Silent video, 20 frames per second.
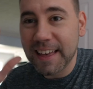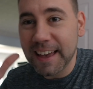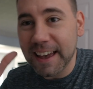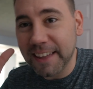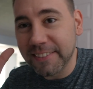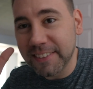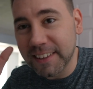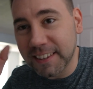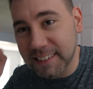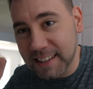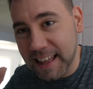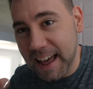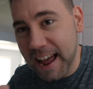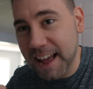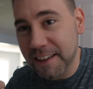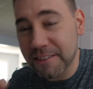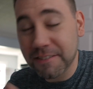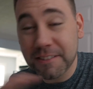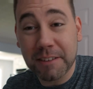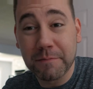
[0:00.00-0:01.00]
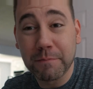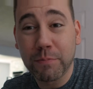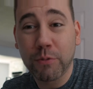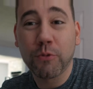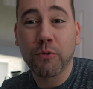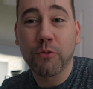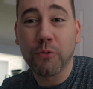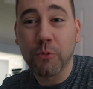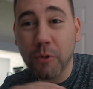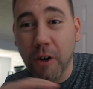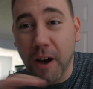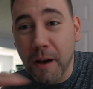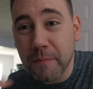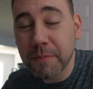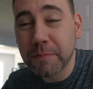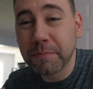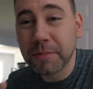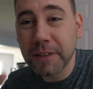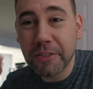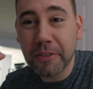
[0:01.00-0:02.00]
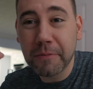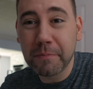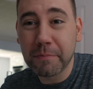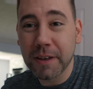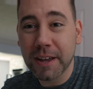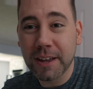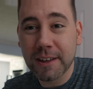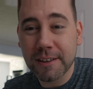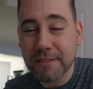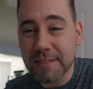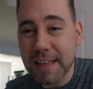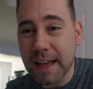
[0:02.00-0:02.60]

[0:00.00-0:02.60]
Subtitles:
And the last and probably the biggest